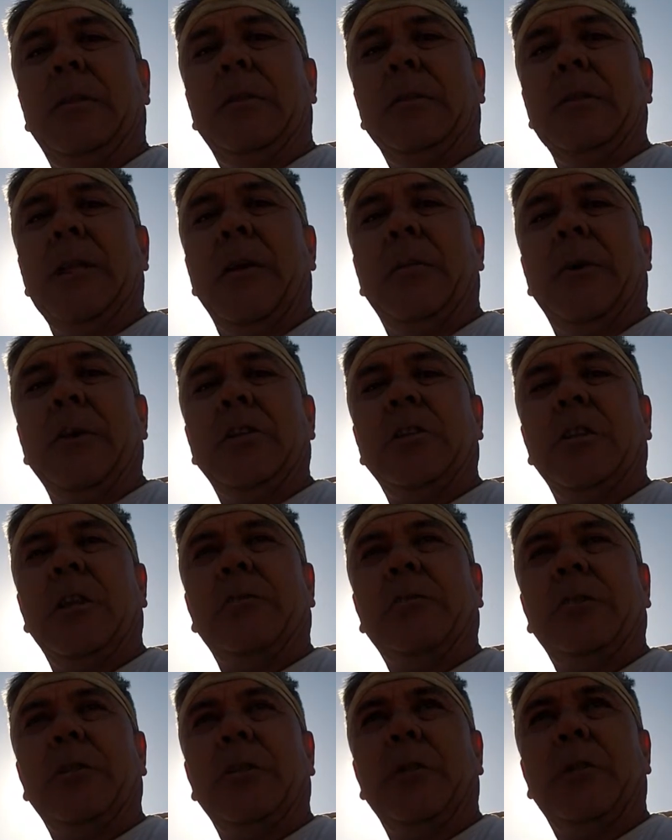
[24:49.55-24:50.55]
not much
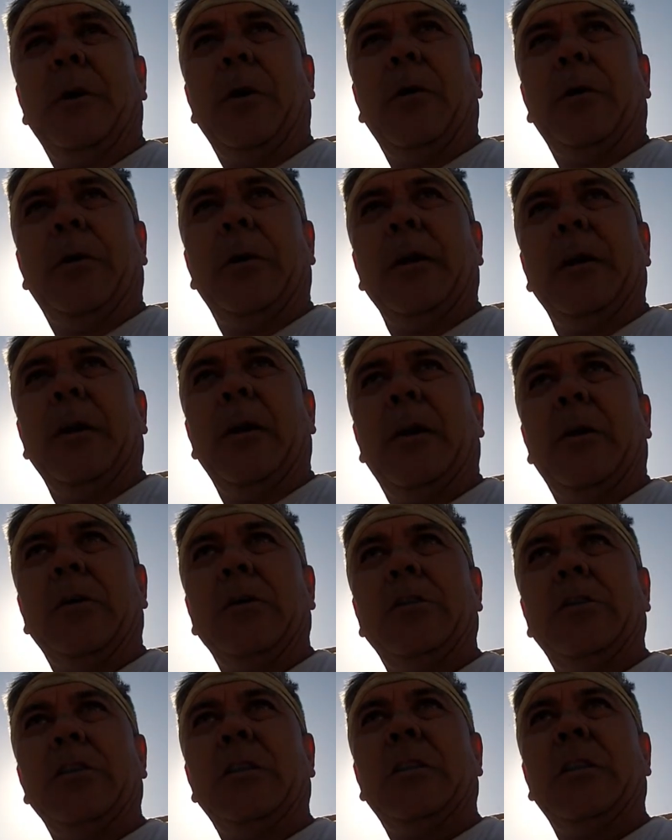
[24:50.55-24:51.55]
left of the boat right now.
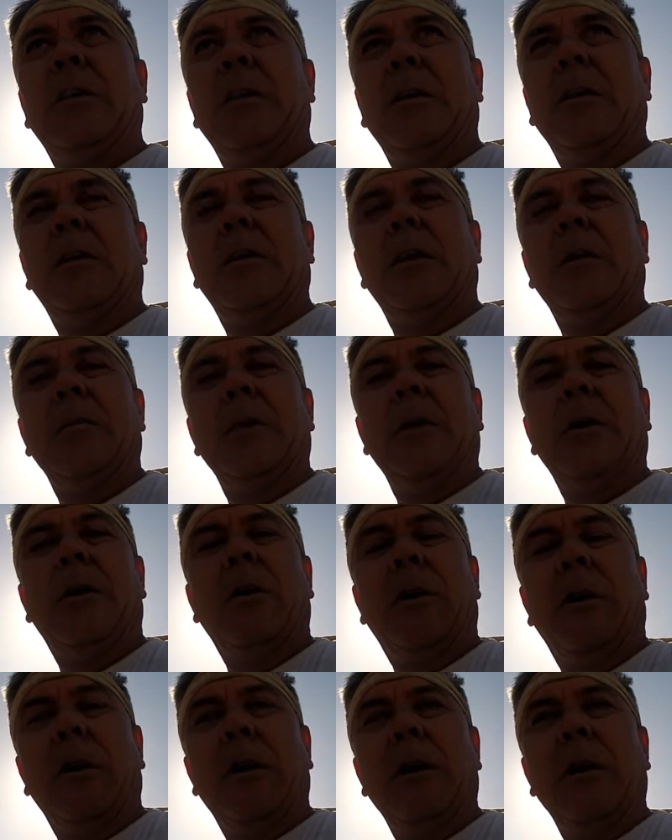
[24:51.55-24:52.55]
It's just going to be a
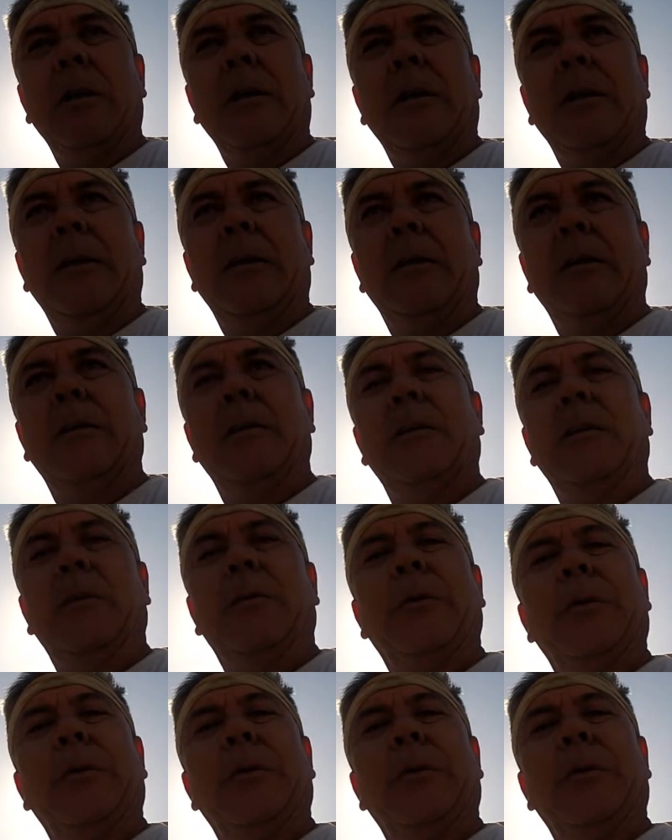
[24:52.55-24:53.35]
hull, and we're